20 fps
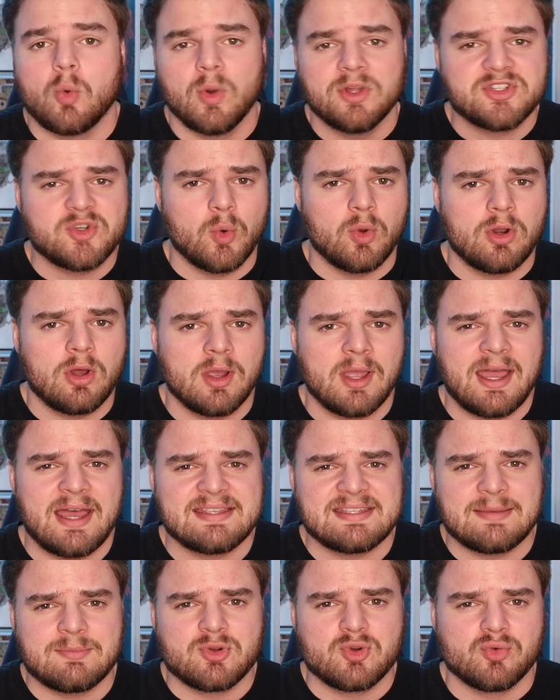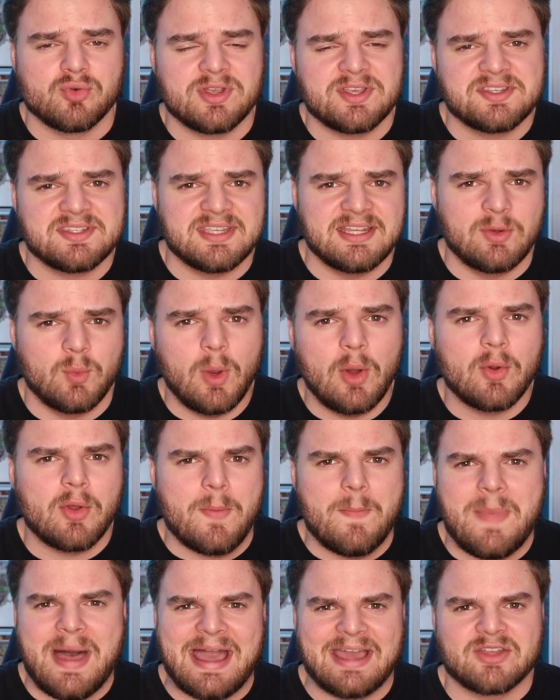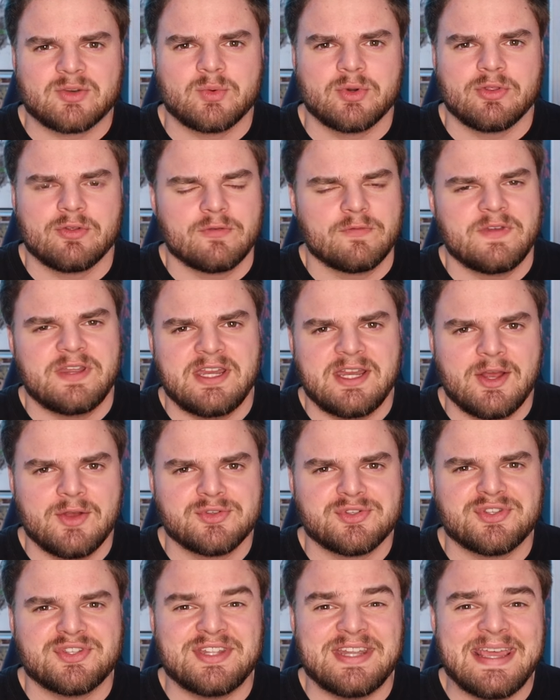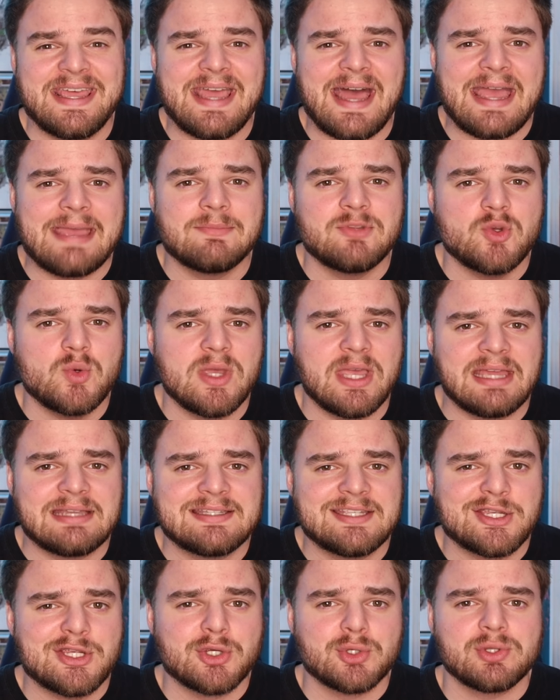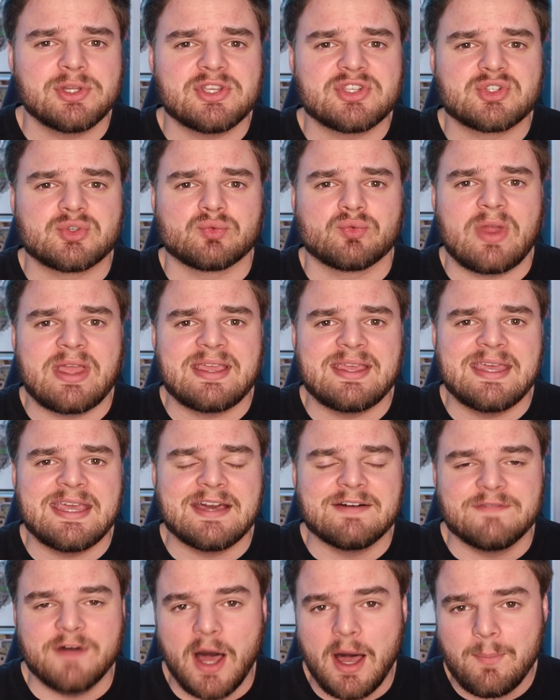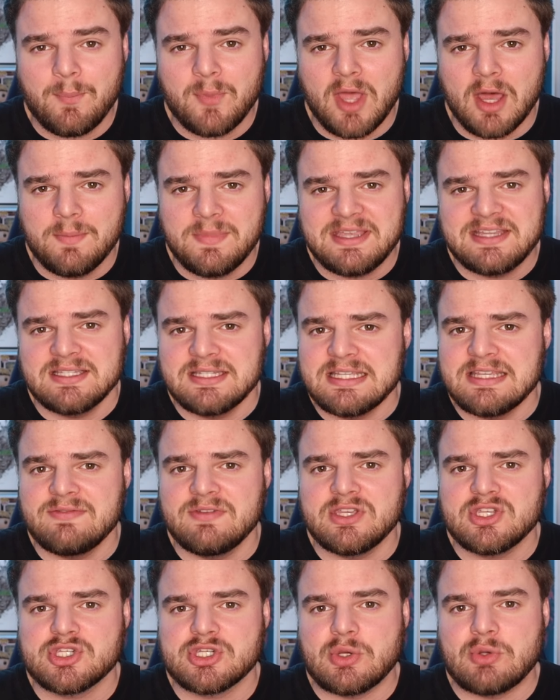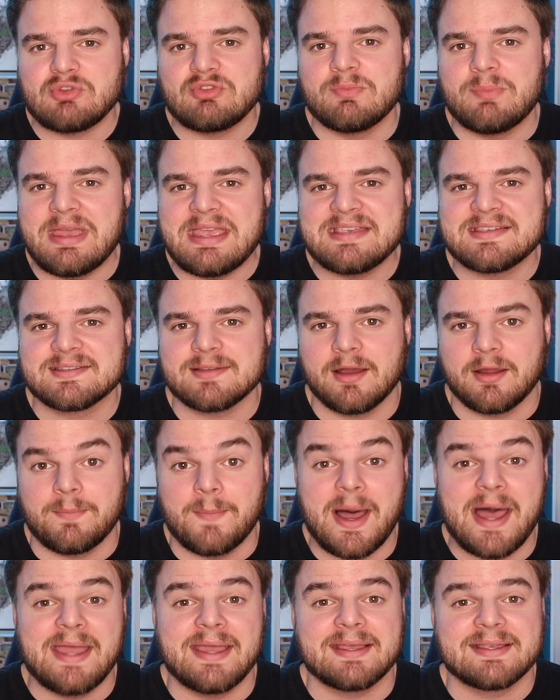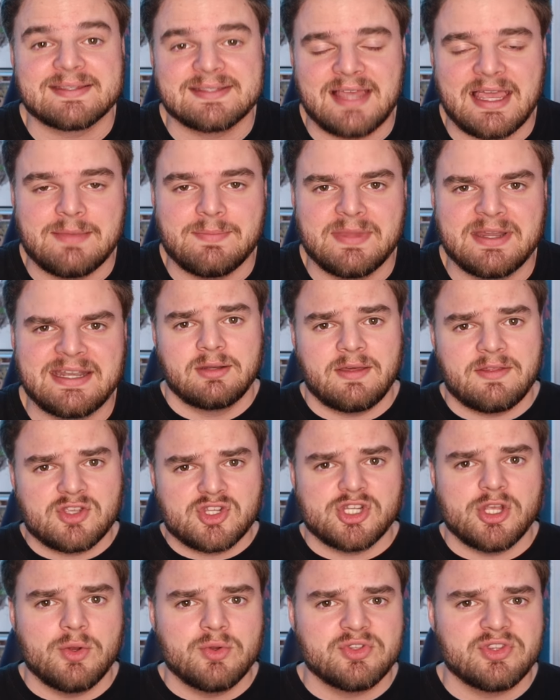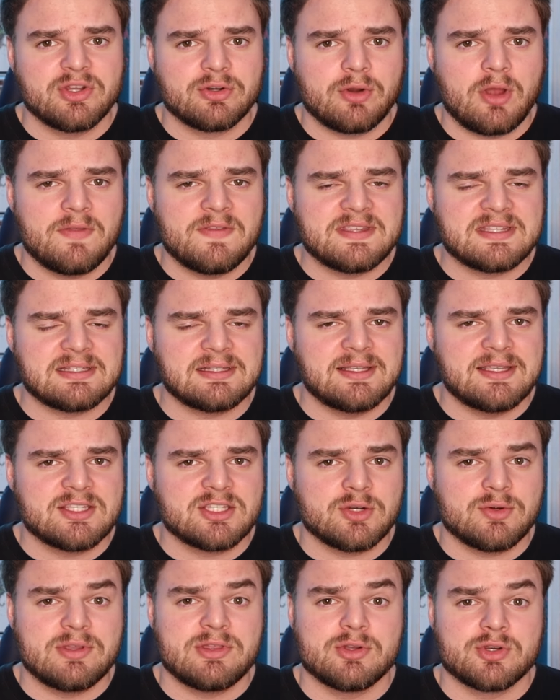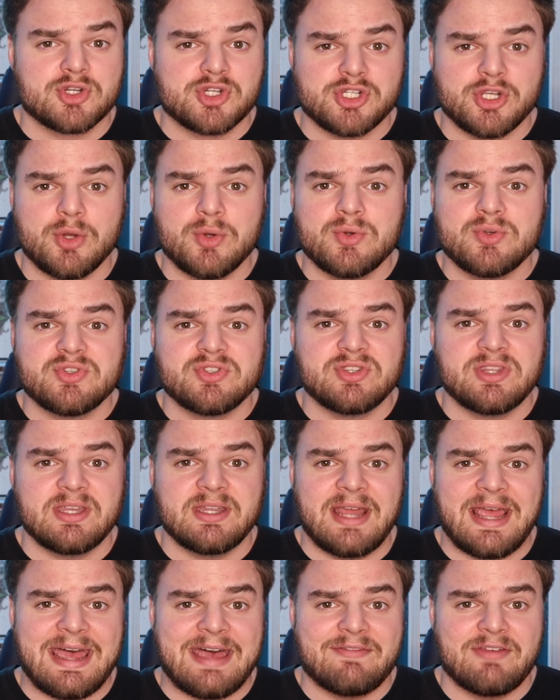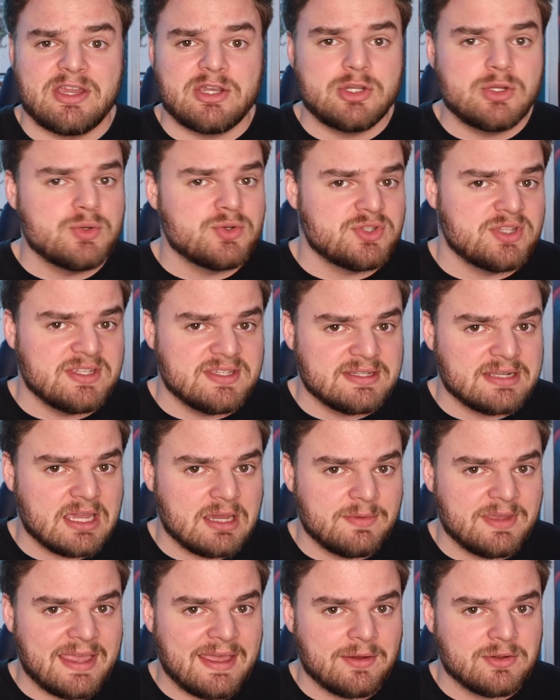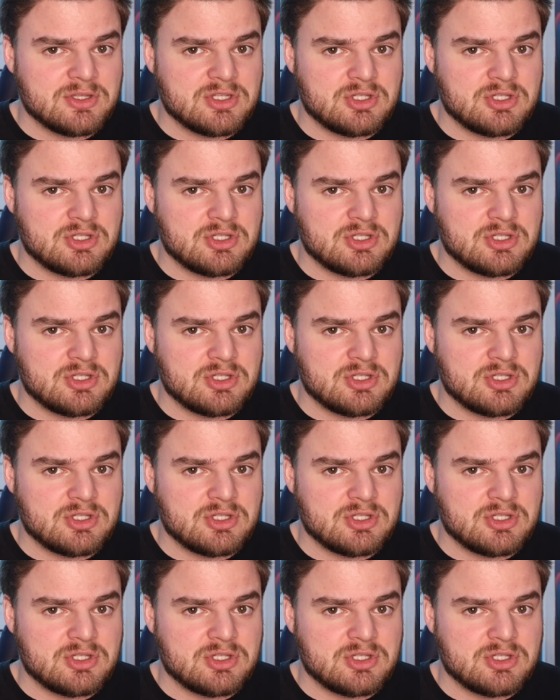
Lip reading: What's going on, guys? I'm Chris and welcome back to another video. So today I am doing a tier list ranking of upcoming TV shows based on my excitement. Now the shows that are on this list are either shows that have a new season coming out